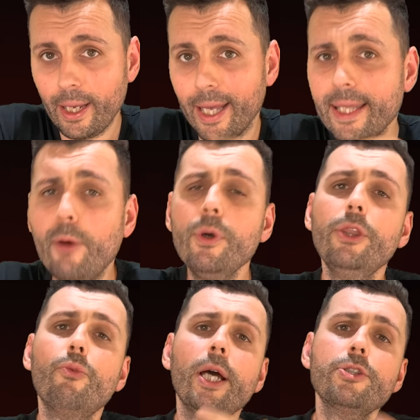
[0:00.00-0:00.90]
And now
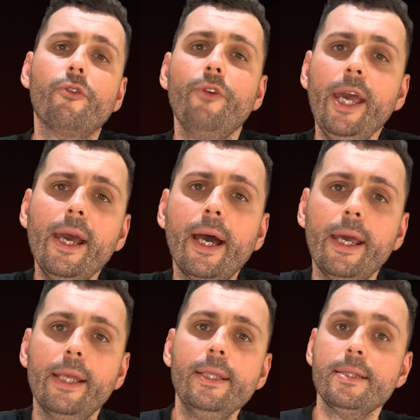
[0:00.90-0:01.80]
with the rise of A I
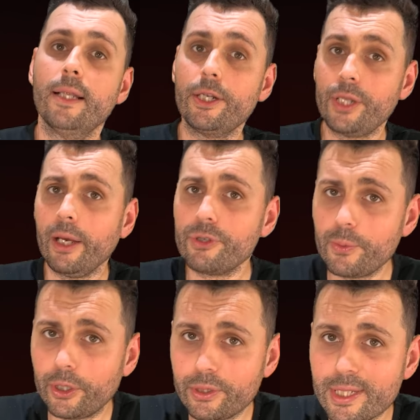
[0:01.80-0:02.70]
and these large language
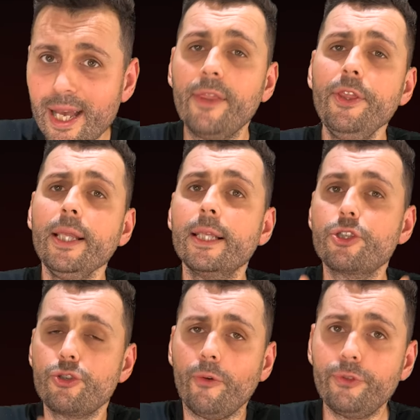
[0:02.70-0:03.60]
models, I think the
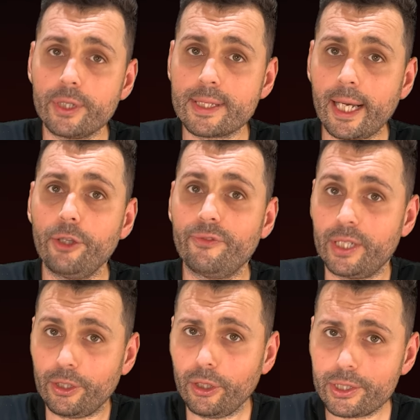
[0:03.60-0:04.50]
software side of
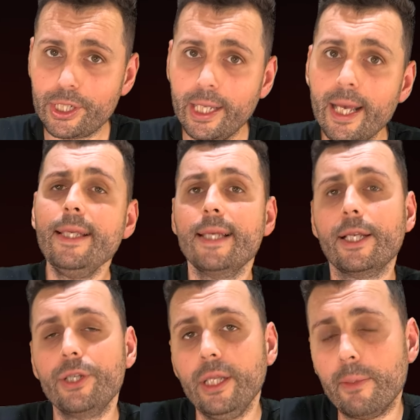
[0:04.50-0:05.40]
technology is
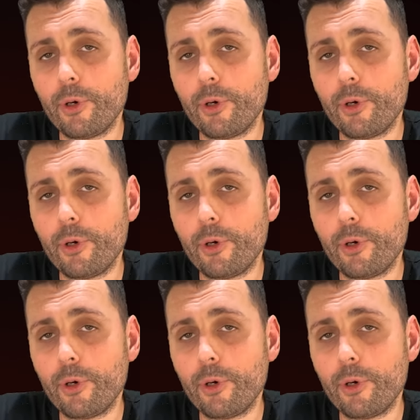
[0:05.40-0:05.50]
actually the